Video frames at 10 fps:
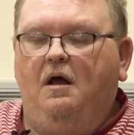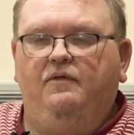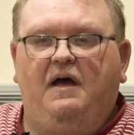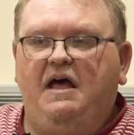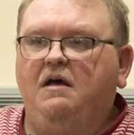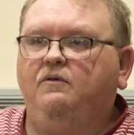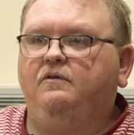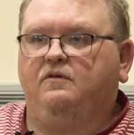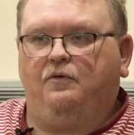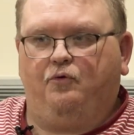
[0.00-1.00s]
The house
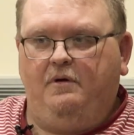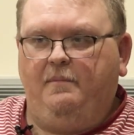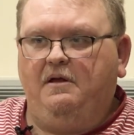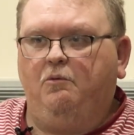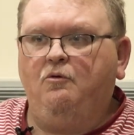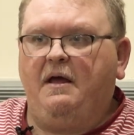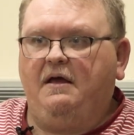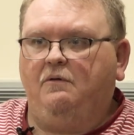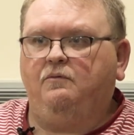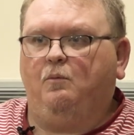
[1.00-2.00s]
is a 3-bedroom
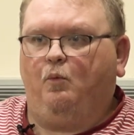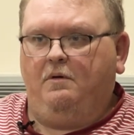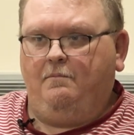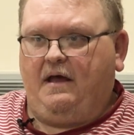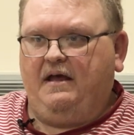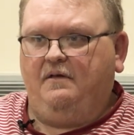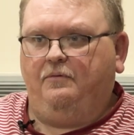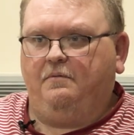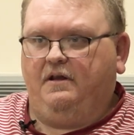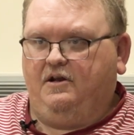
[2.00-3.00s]
house, 1
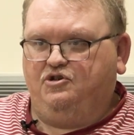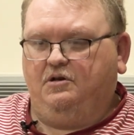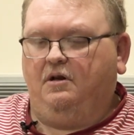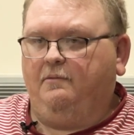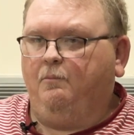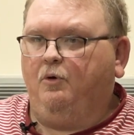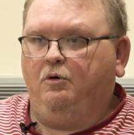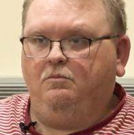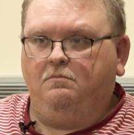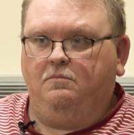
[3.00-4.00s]
bath, kitchen, living
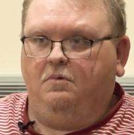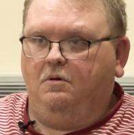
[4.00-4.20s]
room.